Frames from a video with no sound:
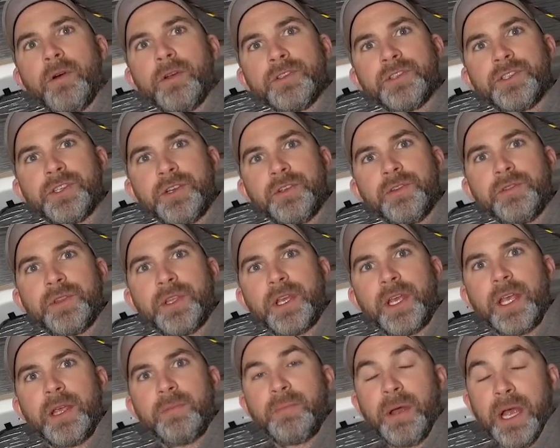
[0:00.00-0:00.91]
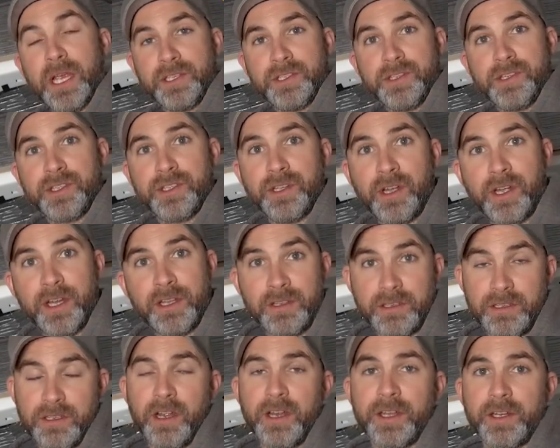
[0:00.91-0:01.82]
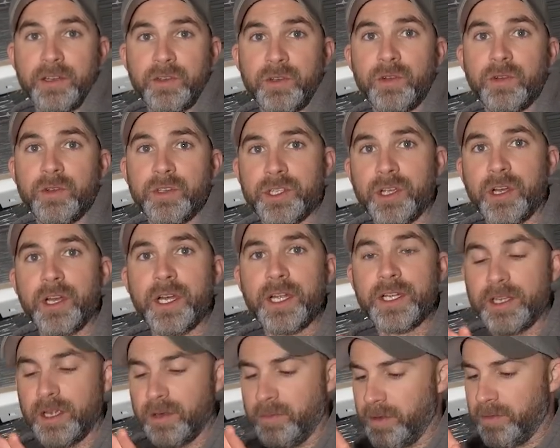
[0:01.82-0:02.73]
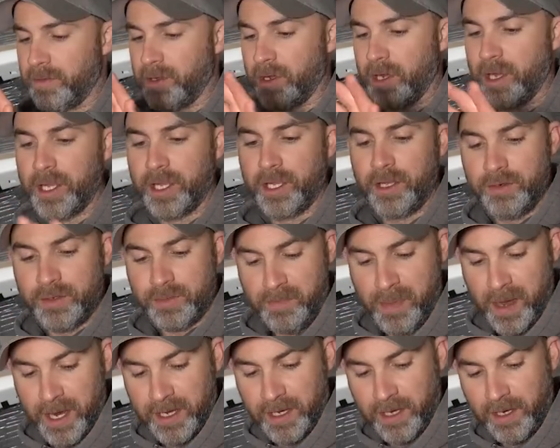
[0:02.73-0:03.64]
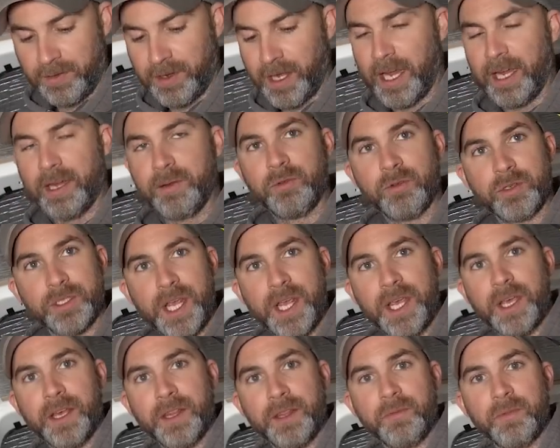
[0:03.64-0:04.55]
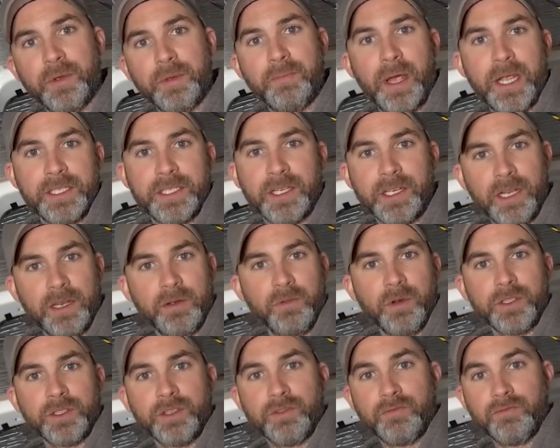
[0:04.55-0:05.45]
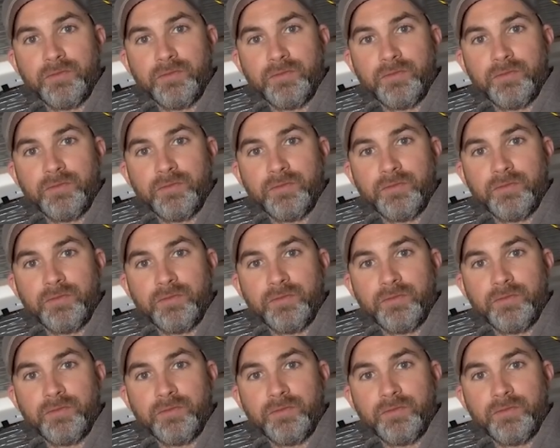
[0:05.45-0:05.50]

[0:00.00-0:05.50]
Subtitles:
on to the passenger side, the sliding door side, and we've got a huge bundle of cables here that we basically want to